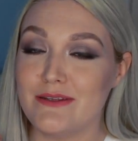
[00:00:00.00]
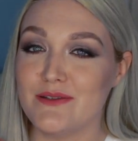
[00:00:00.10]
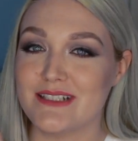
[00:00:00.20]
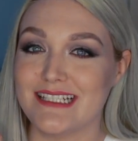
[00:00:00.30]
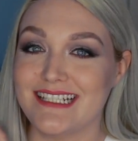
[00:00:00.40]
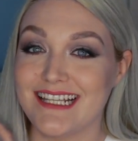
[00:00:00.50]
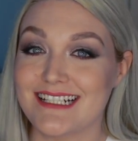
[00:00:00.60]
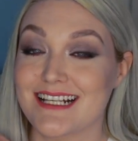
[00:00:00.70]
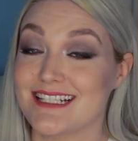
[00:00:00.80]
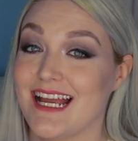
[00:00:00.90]
be using
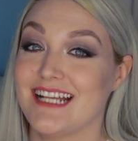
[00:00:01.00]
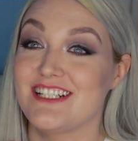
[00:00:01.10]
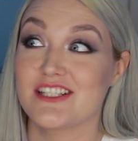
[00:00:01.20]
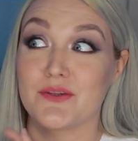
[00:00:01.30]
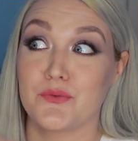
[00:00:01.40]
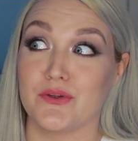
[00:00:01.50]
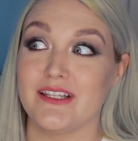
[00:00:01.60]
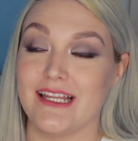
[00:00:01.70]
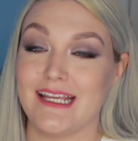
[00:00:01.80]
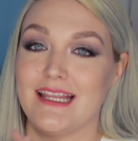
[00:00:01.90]
this because I just
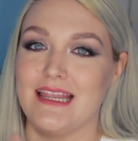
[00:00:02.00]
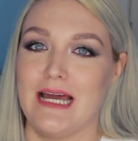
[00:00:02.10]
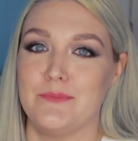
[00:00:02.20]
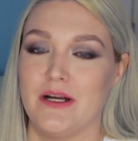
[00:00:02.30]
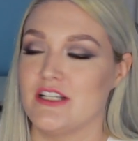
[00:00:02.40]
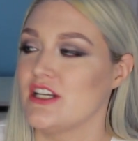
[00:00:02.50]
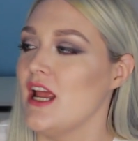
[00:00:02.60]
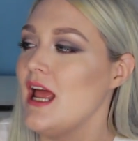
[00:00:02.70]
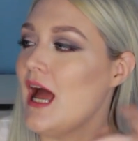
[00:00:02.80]
really like it that much.